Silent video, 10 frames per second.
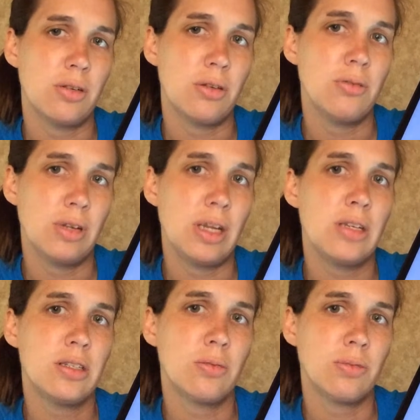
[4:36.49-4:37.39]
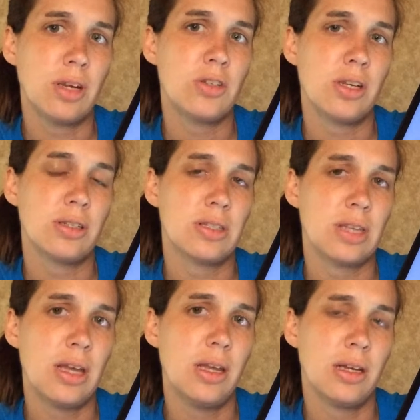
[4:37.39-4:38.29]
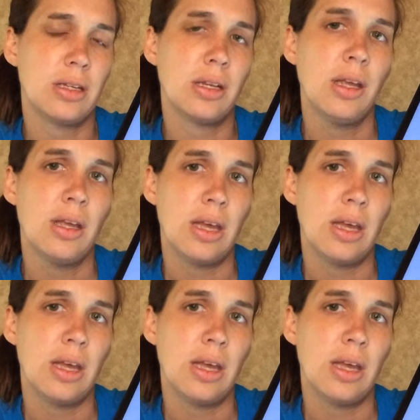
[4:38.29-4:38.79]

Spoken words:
you need to reach outside